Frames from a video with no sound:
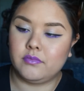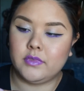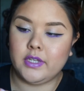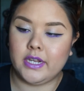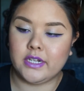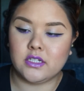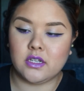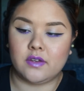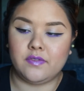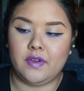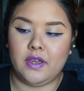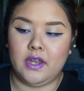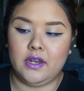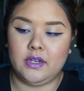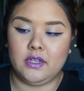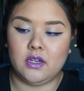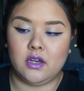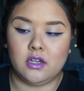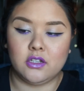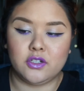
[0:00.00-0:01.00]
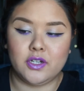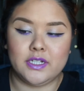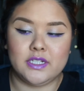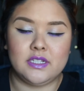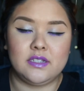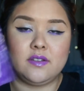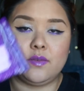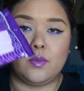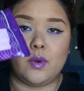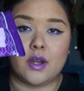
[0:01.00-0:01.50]
Takes off all
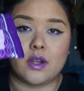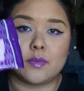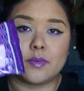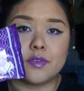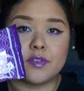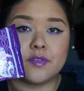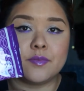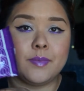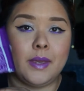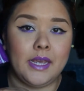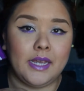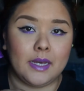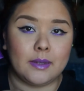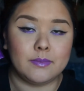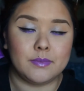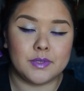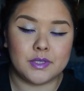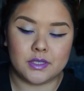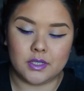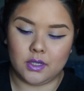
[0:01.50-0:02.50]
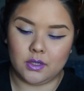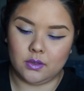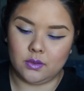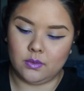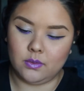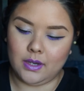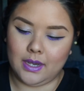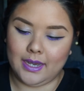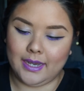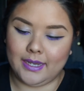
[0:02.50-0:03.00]
traces of waterproof makeup.
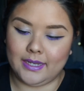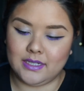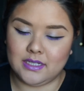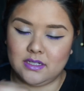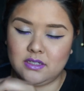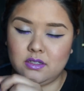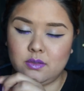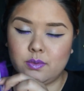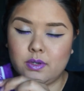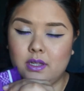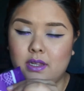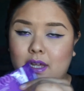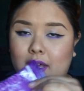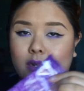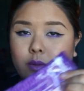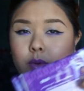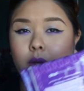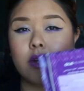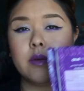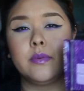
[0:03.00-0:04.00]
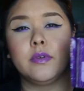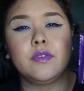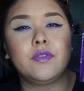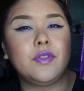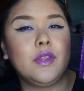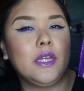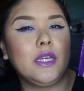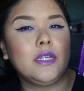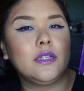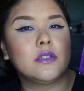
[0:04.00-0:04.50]
So I tend to wear a lot of waterproof
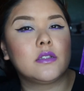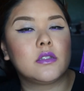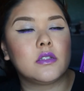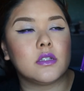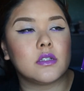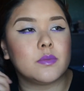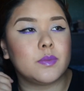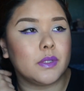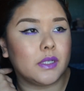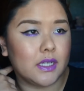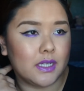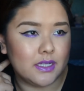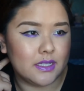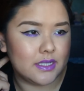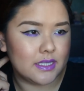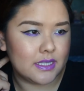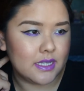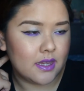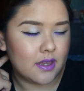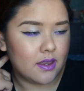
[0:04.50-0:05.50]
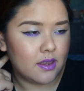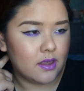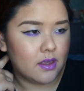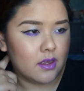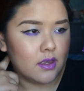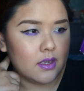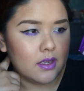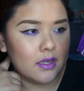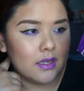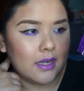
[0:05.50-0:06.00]
things just because
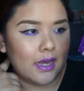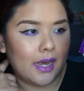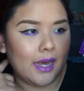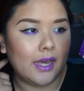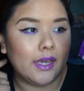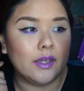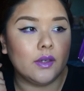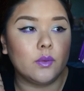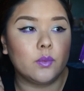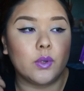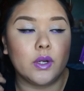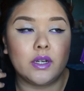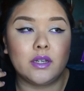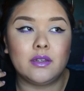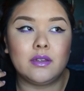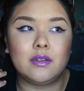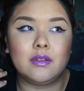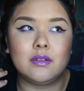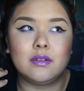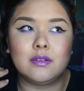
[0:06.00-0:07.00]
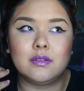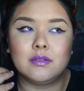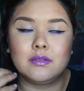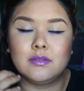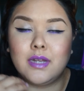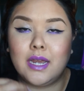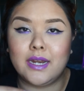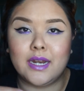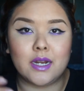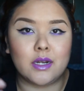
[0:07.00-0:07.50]
I work
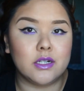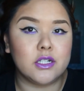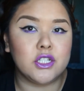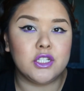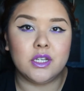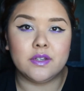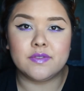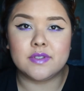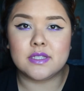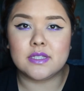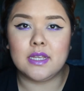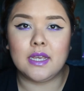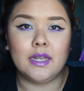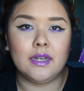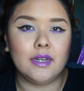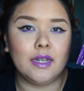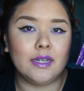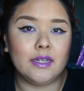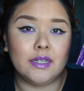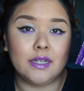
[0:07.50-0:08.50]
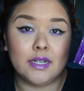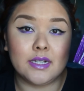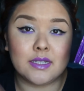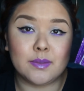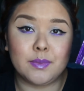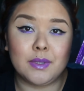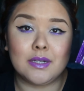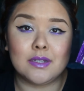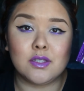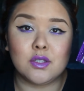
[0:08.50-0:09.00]
9-hour shifts and I need
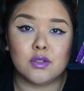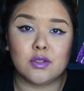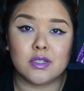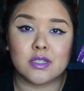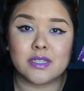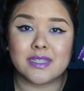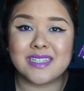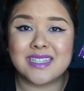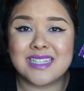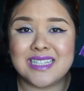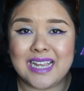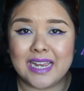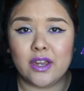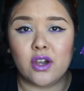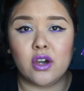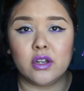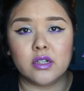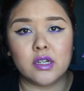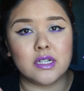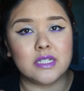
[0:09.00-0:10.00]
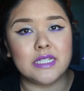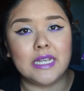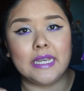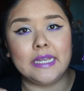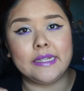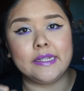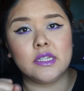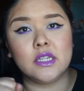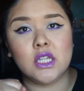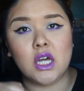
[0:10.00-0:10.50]
something to just stay on all
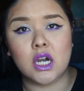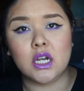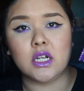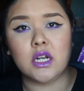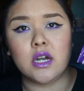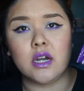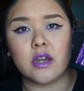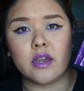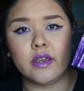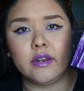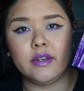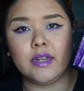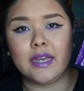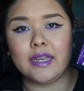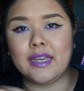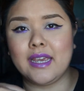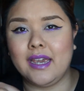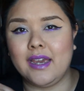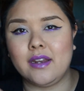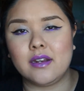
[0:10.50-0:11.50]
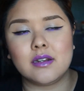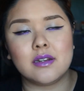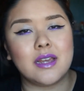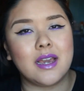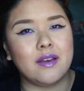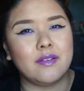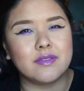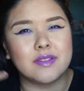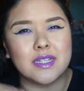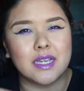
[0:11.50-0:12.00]
day, lock on. I can't
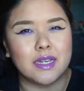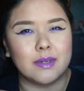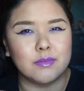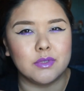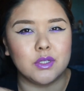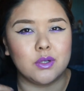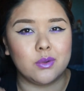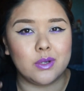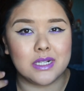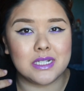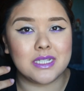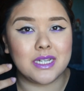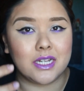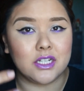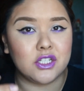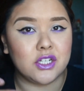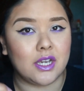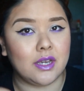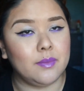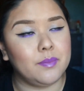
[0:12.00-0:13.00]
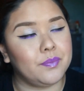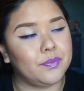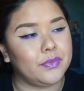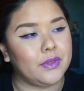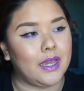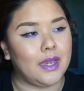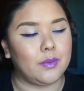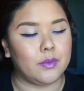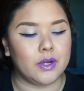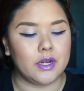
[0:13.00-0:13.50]
have time to always touch up
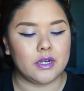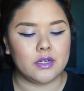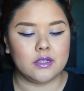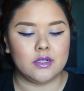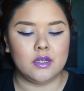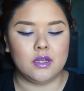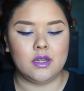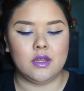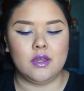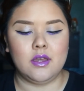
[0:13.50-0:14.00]
at work,